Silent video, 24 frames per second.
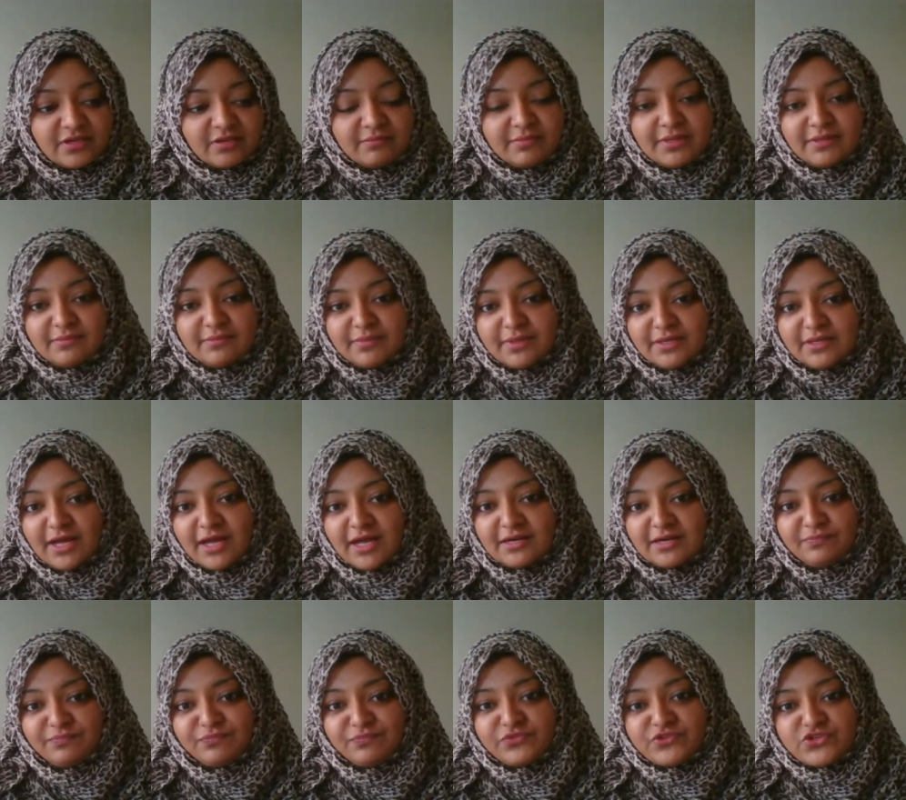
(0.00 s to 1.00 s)
but
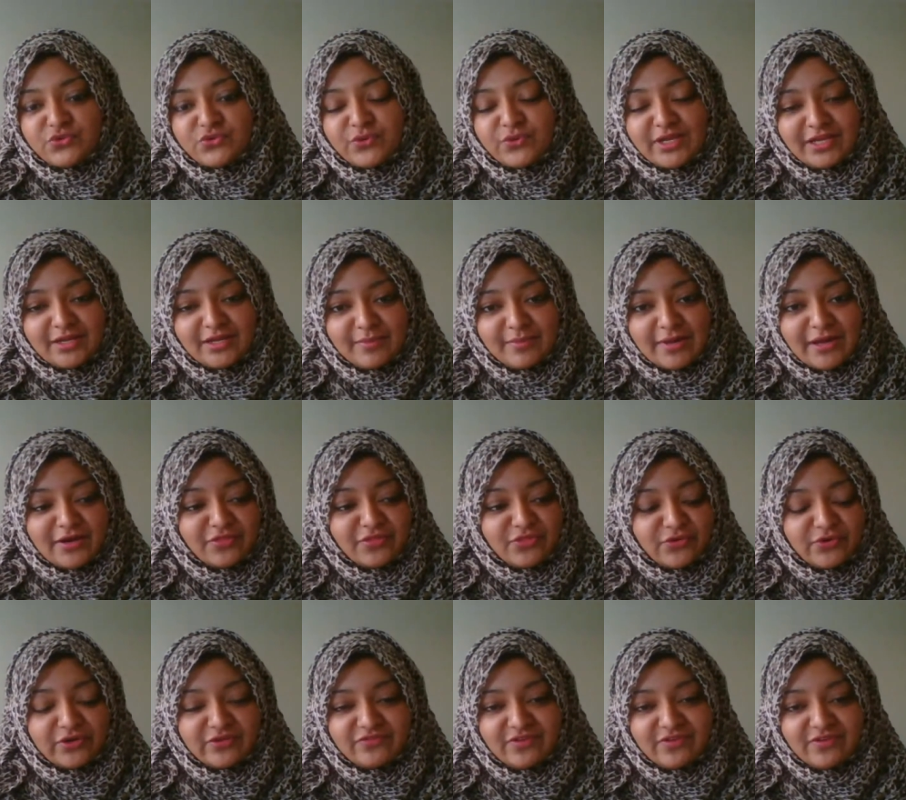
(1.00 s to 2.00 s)
not tweeting about it
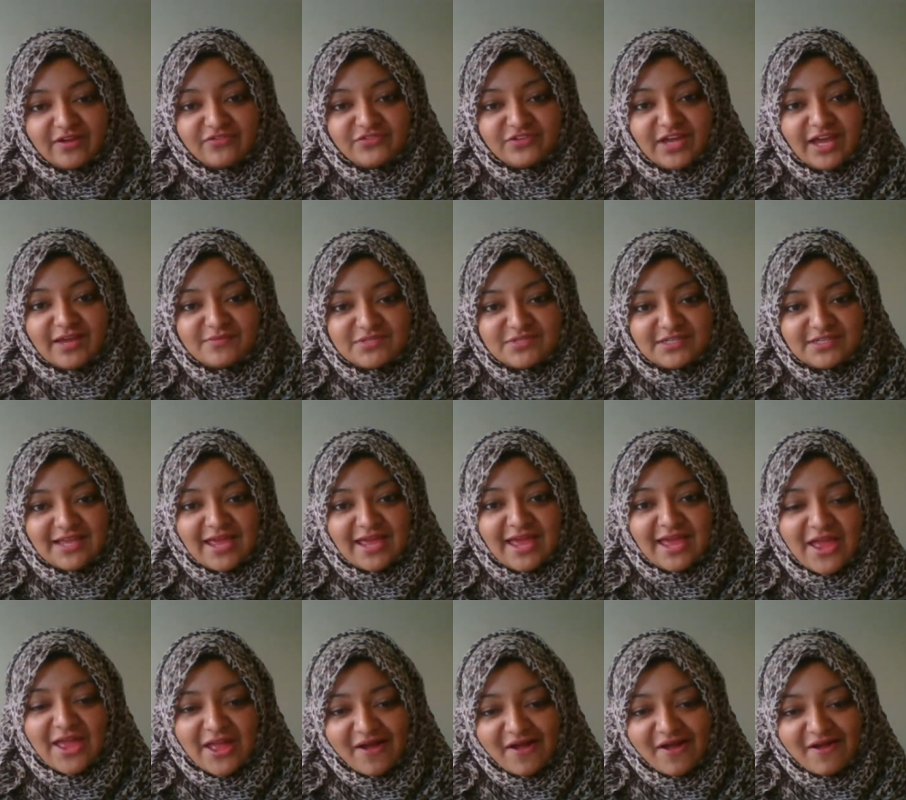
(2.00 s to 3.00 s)
35 times a
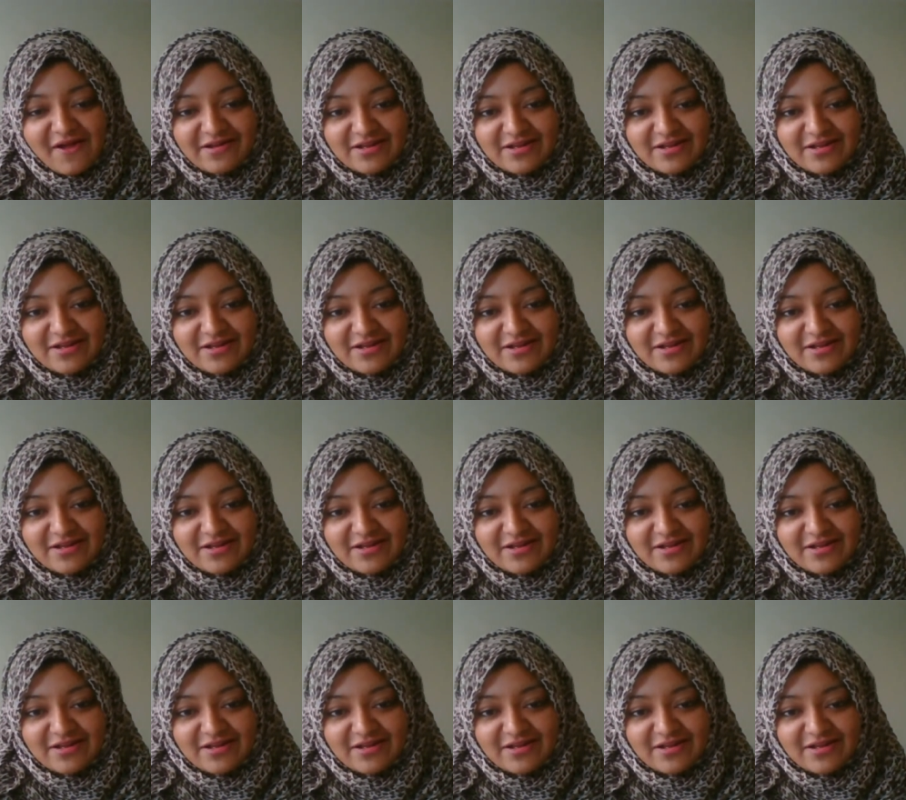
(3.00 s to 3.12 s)
day.